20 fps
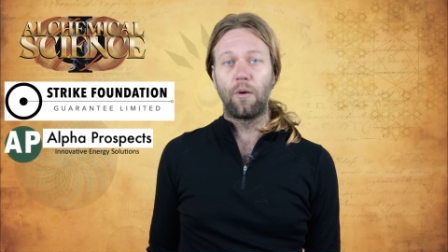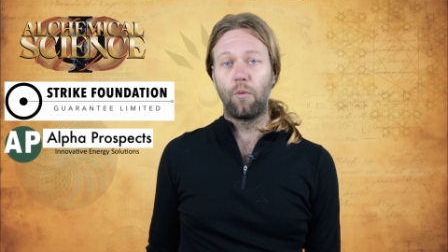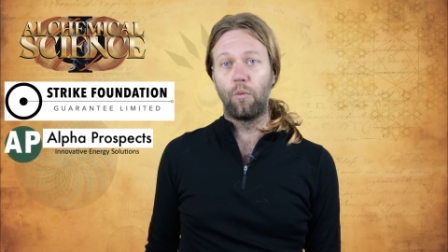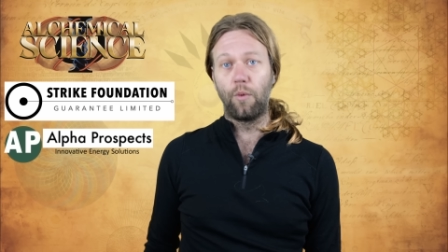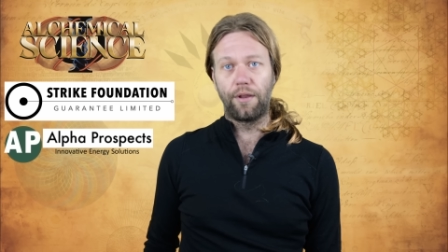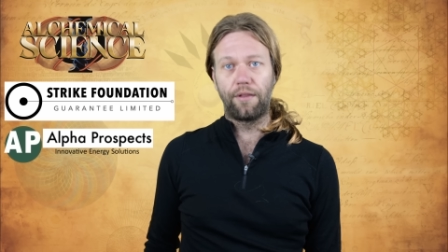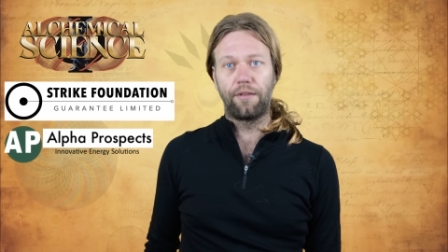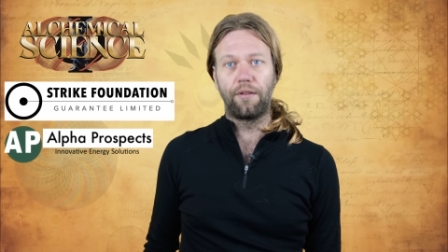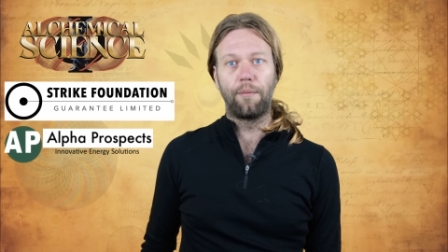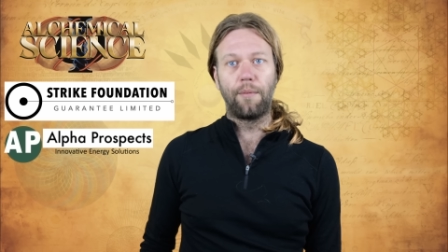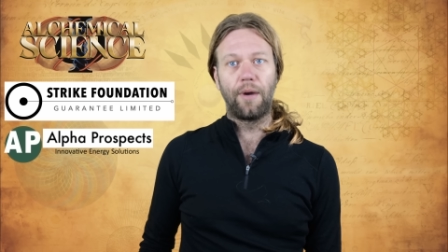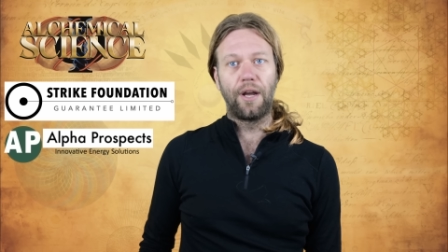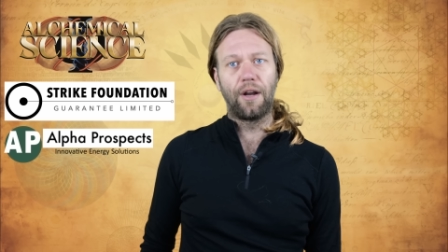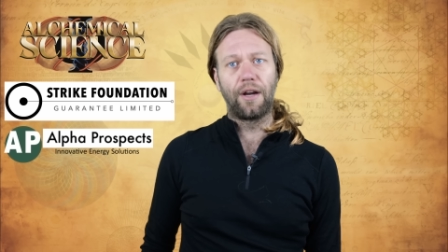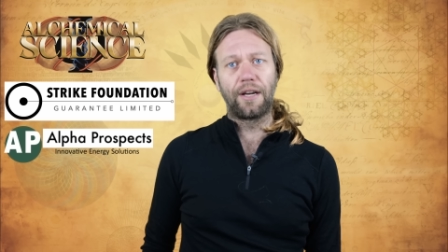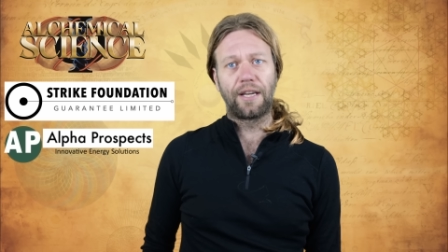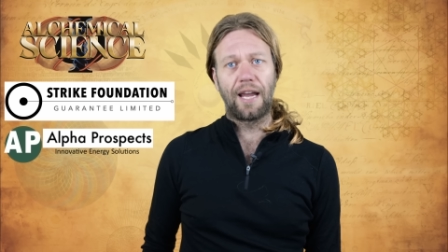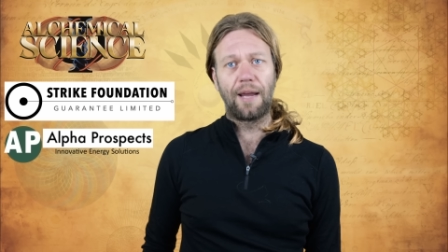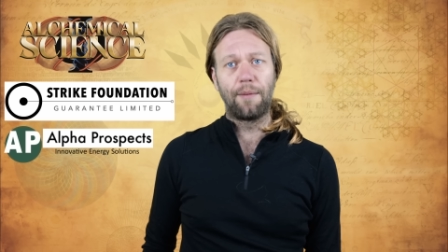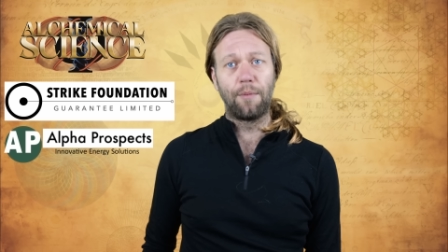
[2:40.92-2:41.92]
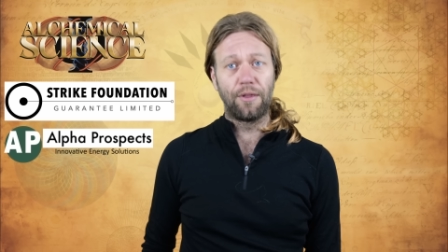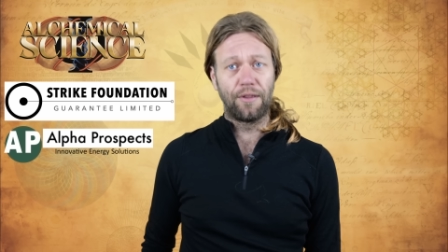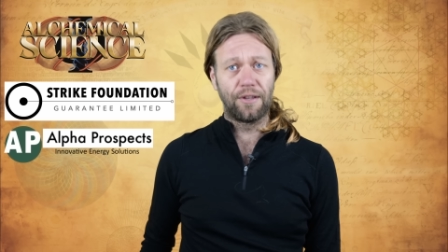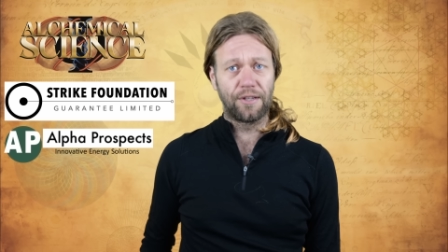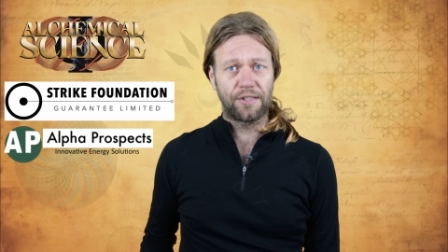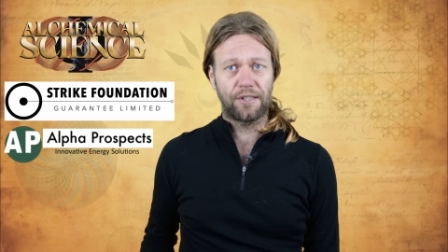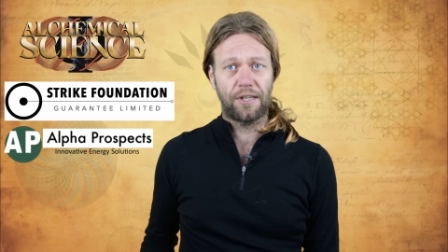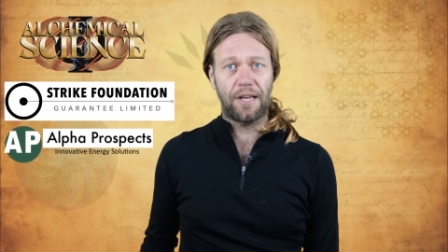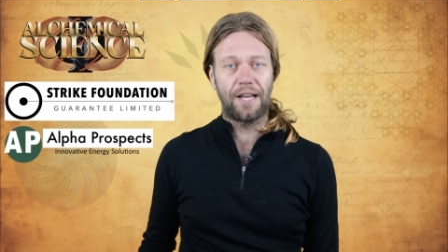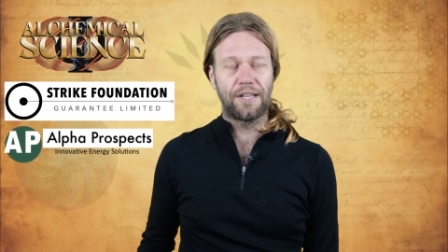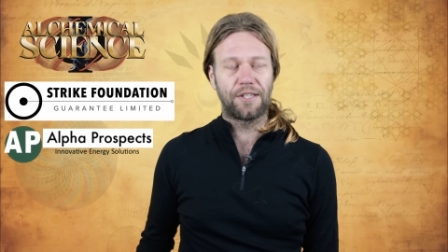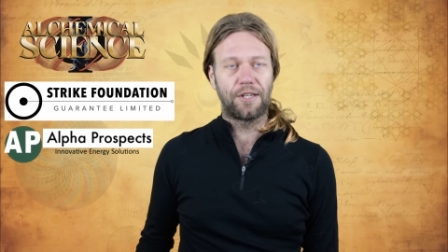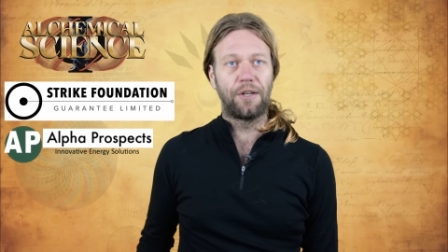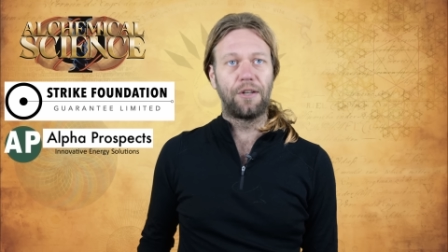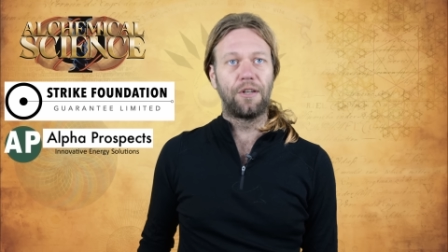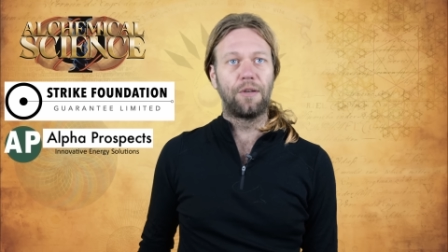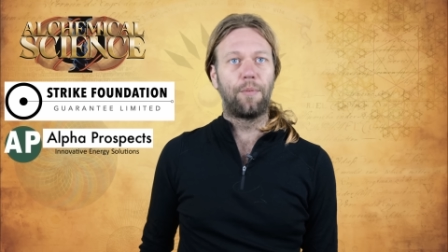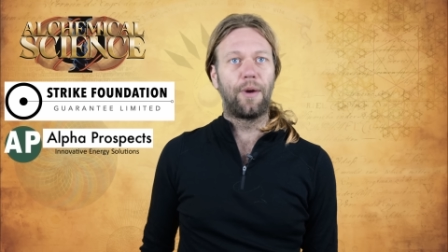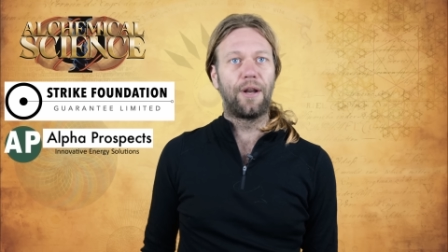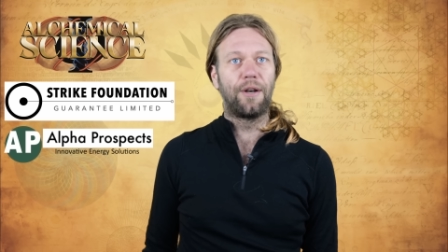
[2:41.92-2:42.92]
with them. And I came at this as an
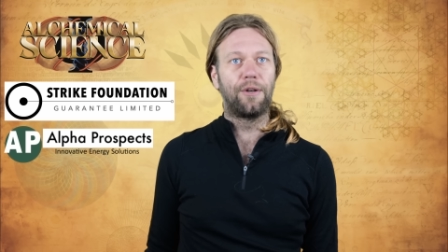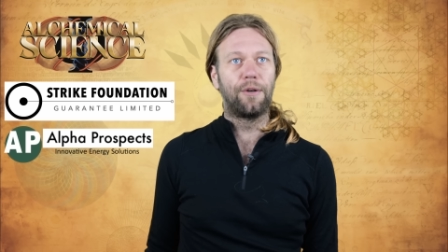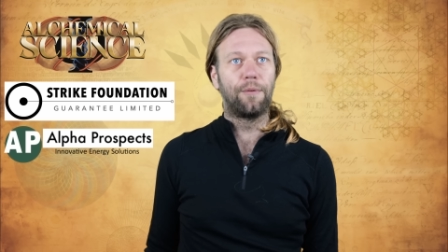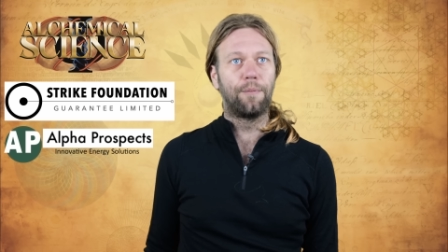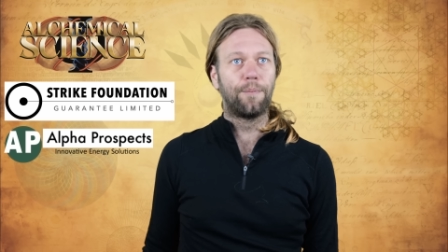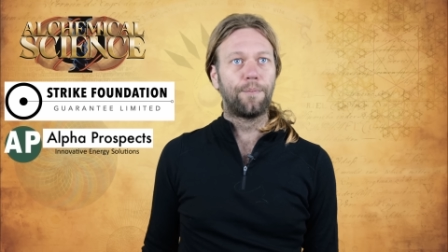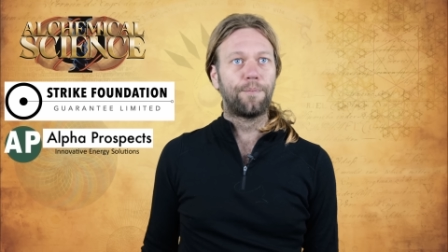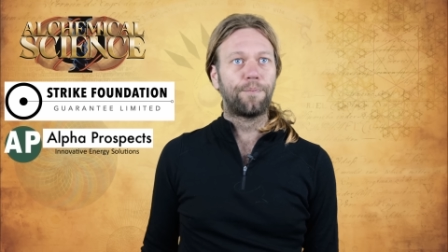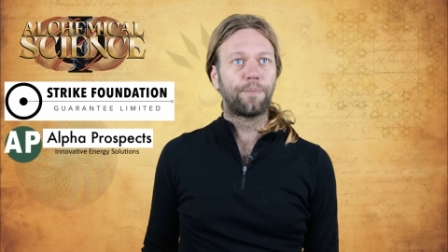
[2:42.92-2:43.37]
independent.